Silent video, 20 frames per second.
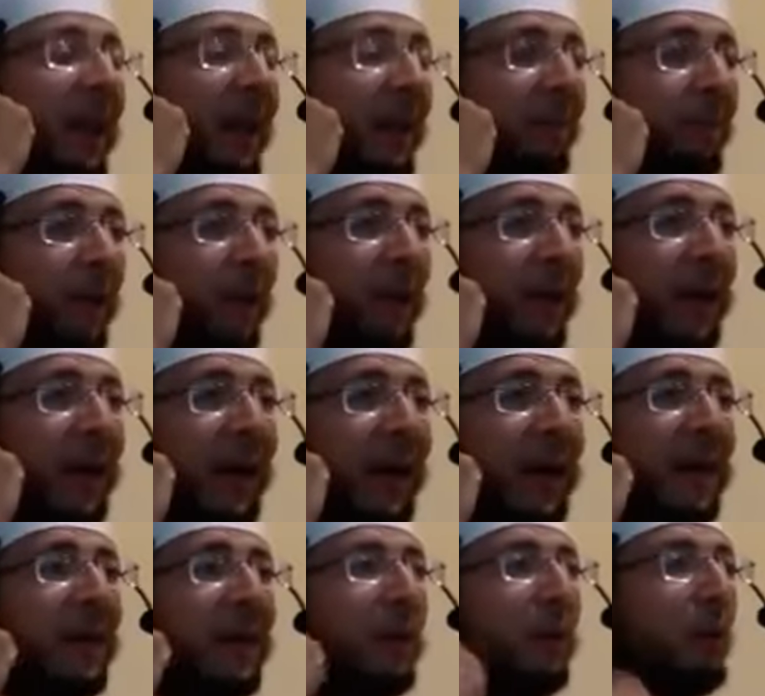
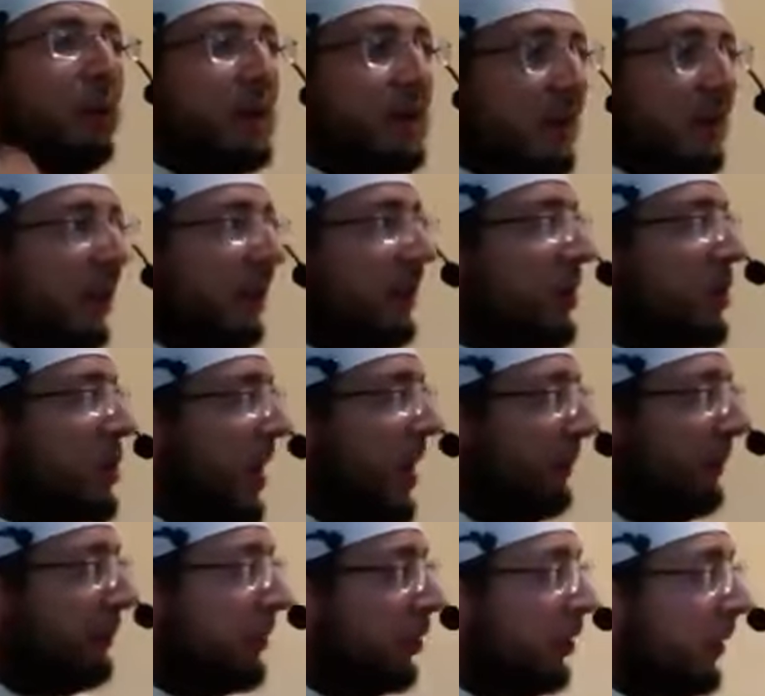alhamdulillah, we started
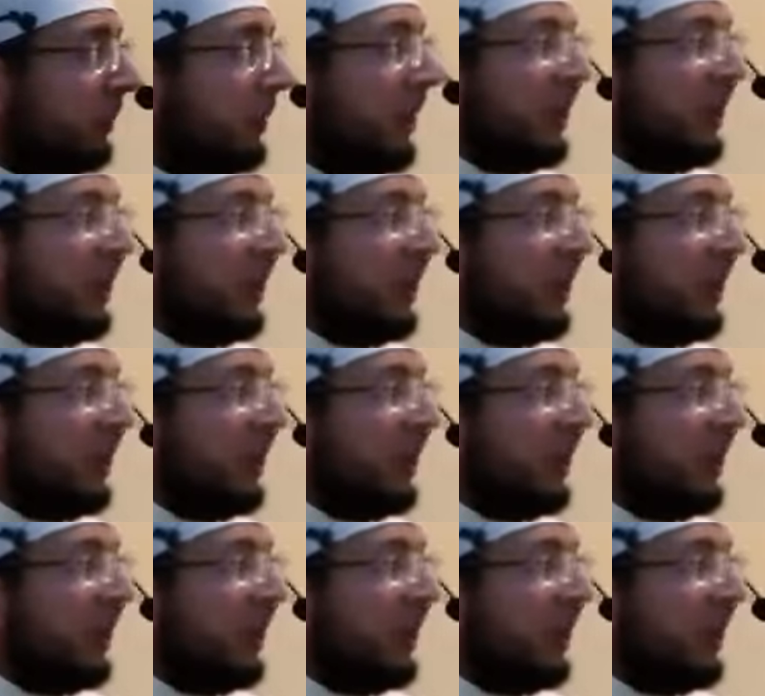chapter number